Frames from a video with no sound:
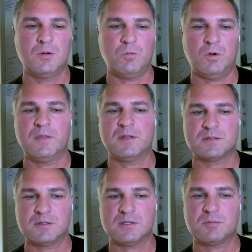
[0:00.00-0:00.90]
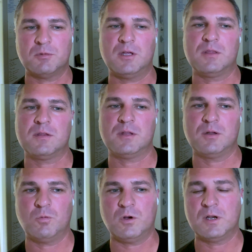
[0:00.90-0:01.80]
one that's this month, and
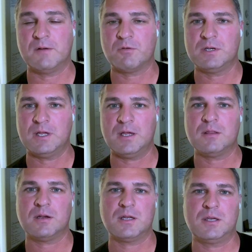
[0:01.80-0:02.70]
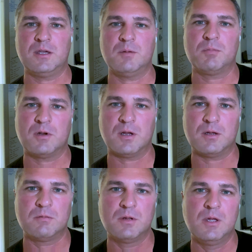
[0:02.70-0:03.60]
then one every day that I keep, that
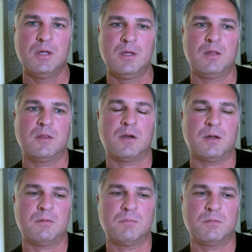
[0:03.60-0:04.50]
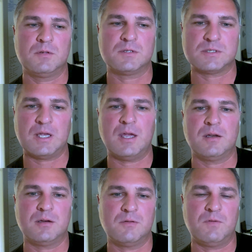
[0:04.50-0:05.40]
I decide
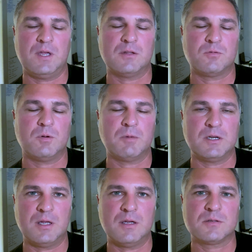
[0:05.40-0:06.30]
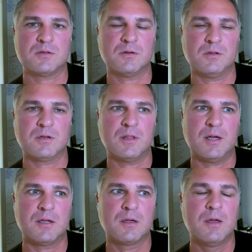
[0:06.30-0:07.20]
in advance what my day is going to look
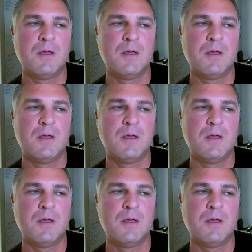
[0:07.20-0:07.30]
like.